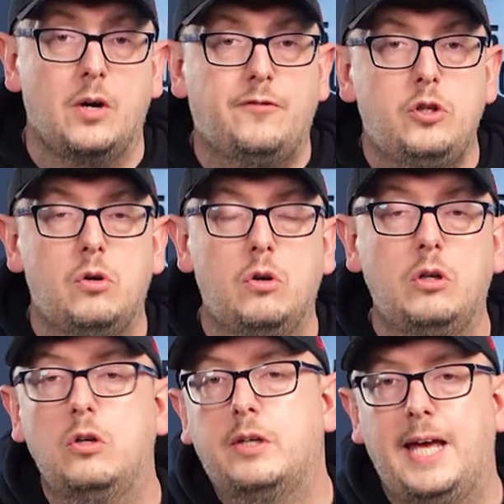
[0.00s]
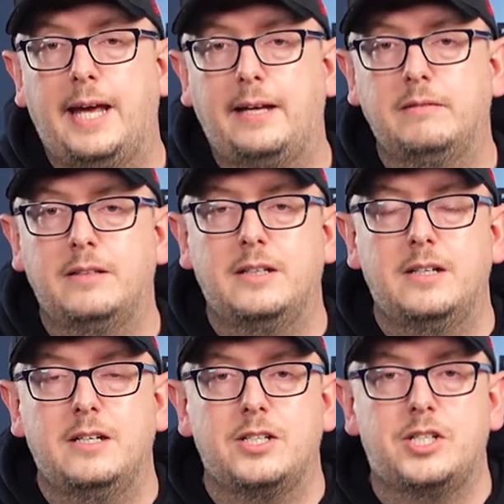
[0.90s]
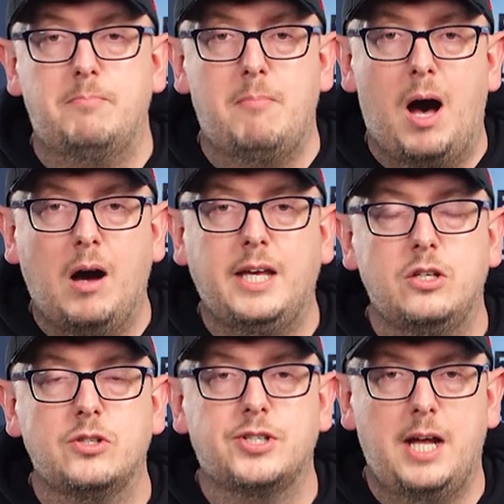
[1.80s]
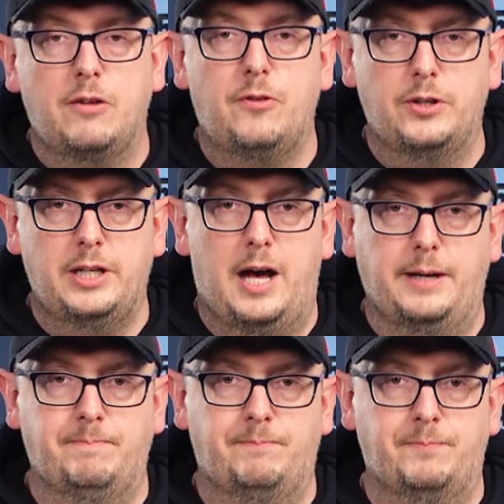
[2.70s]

if you're looking to market yourself online,